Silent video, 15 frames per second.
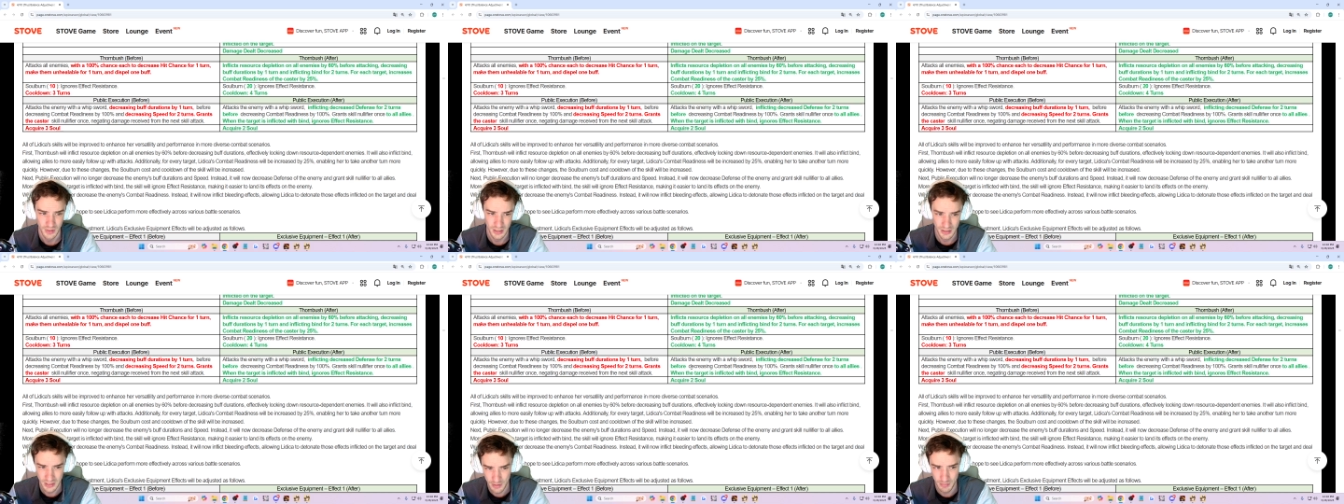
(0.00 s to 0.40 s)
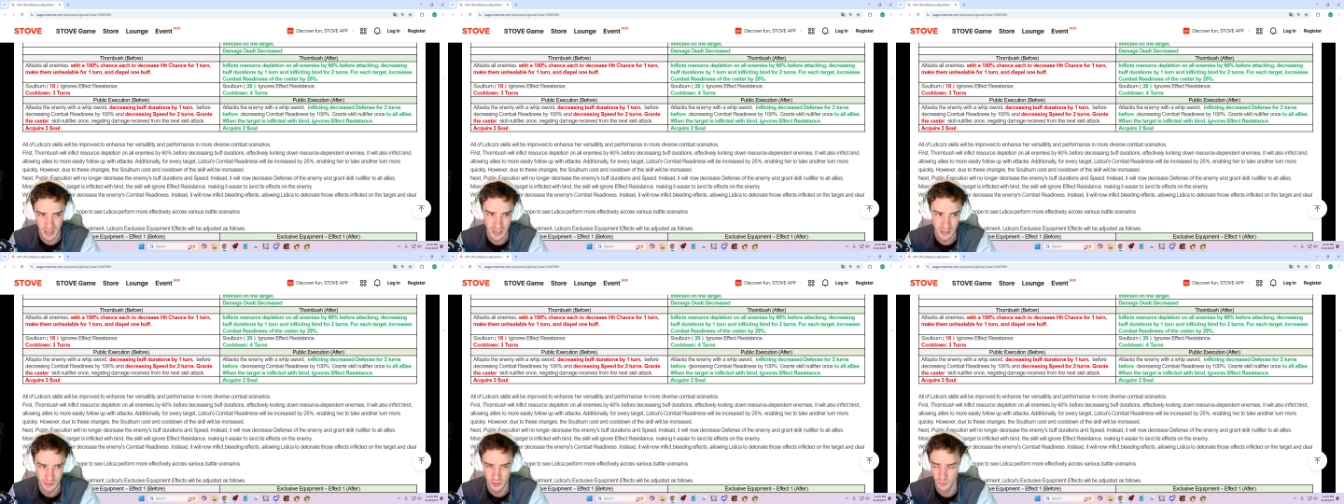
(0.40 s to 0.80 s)
Not
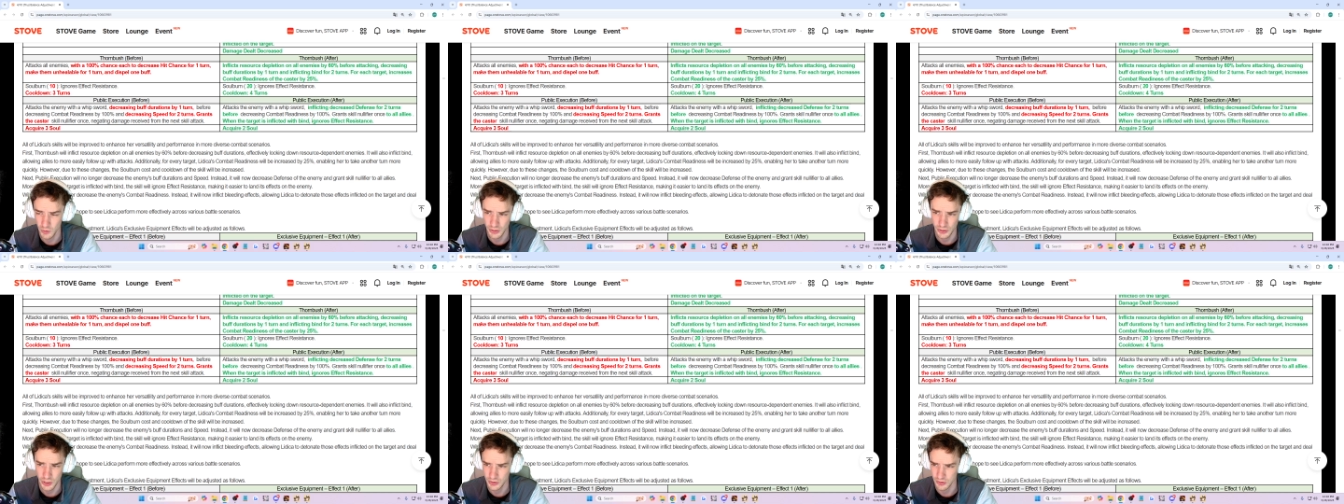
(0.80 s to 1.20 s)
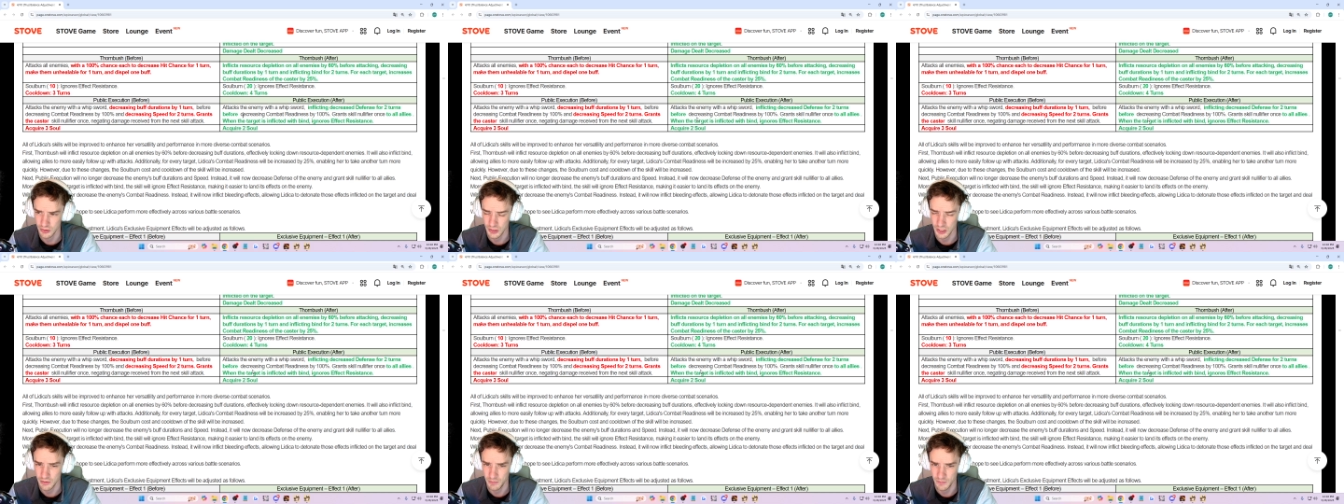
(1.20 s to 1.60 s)
bad. It was just
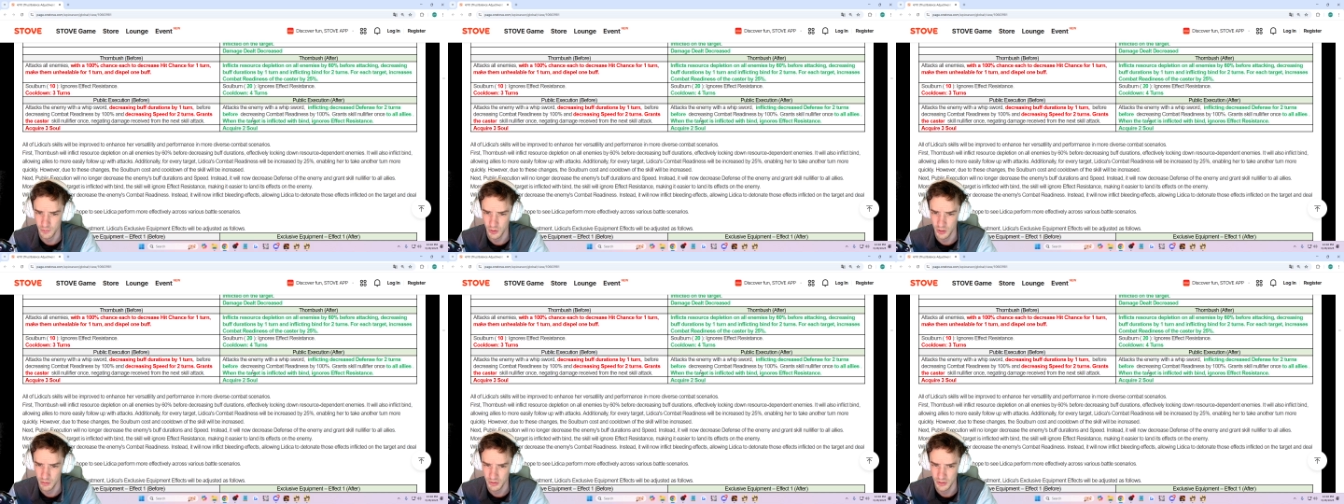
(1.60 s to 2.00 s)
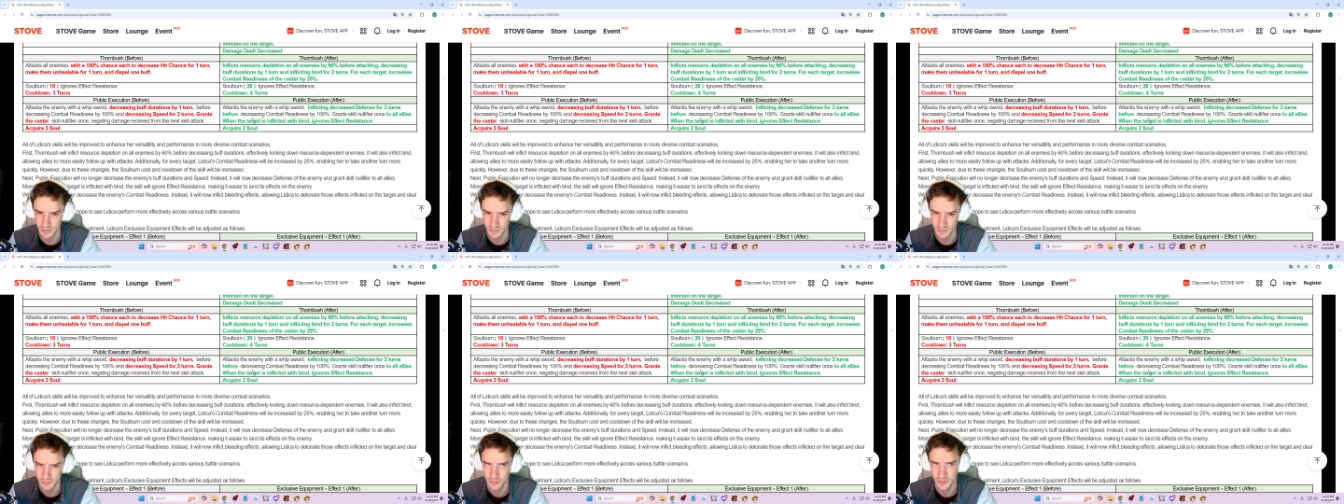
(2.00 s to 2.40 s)
herself before, I
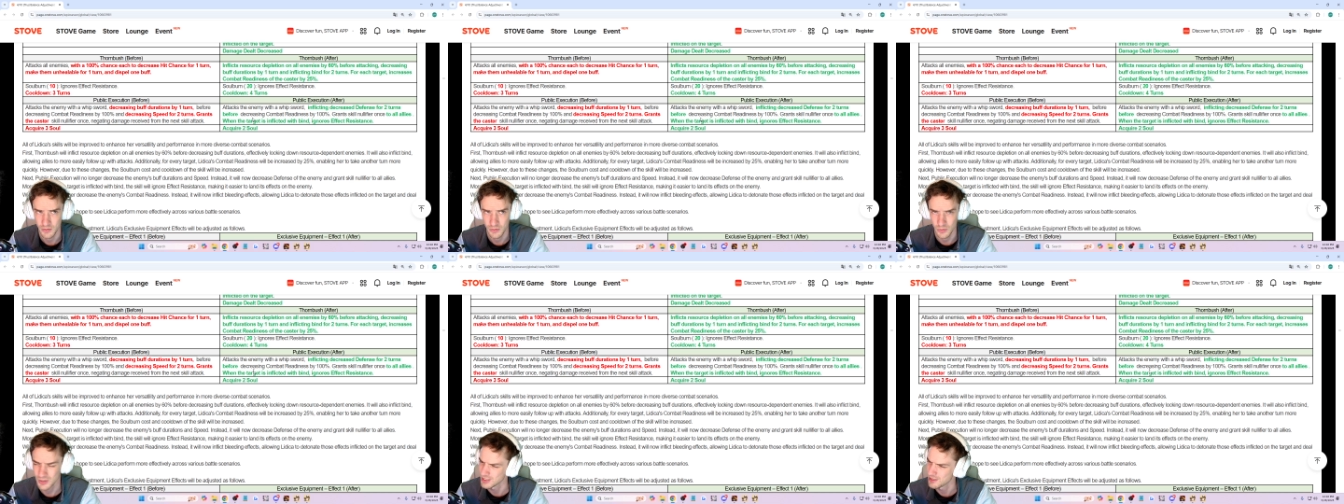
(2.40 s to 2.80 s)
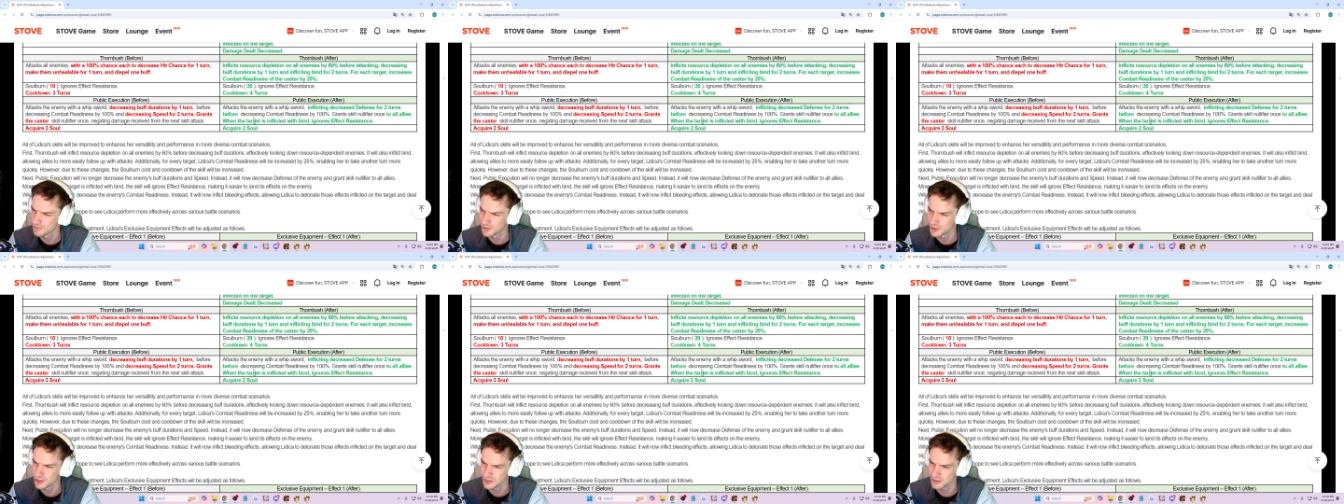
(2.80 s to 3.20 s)
believe. Was it
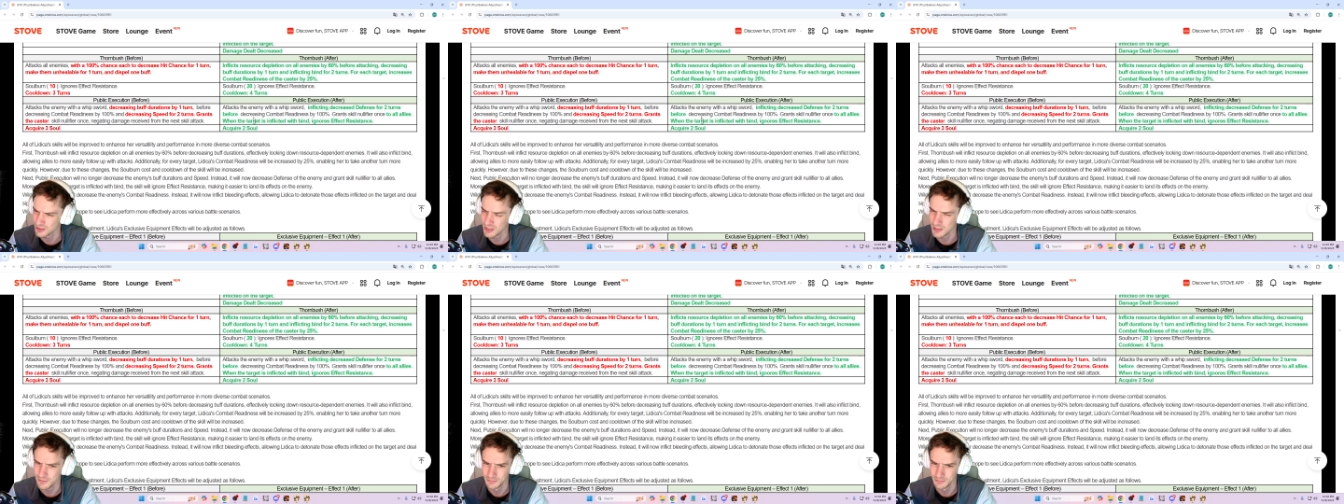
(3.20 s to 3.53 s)
even just herself?